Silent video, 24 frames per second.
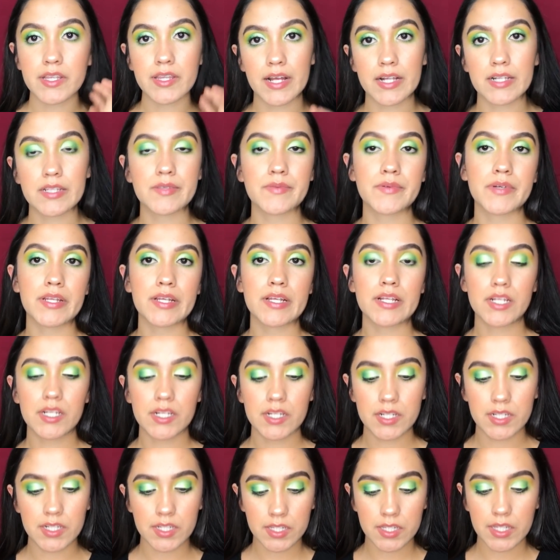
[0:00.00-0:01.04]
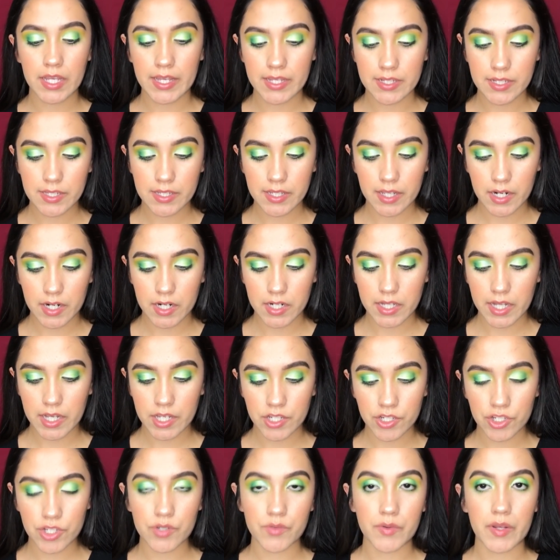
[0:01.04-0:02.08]
That's what it says here, that
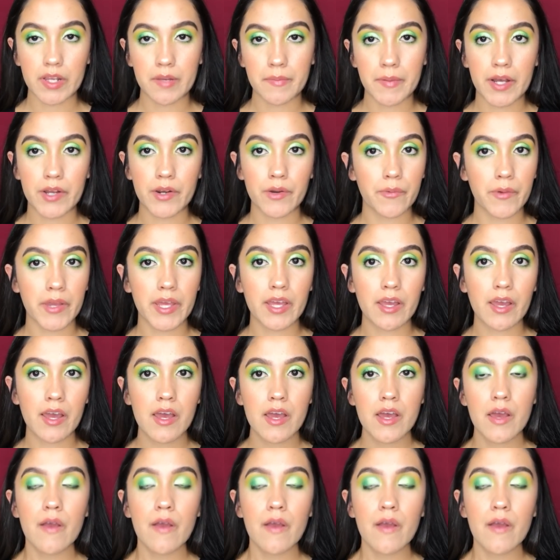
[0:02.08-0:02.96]
you should wait about a week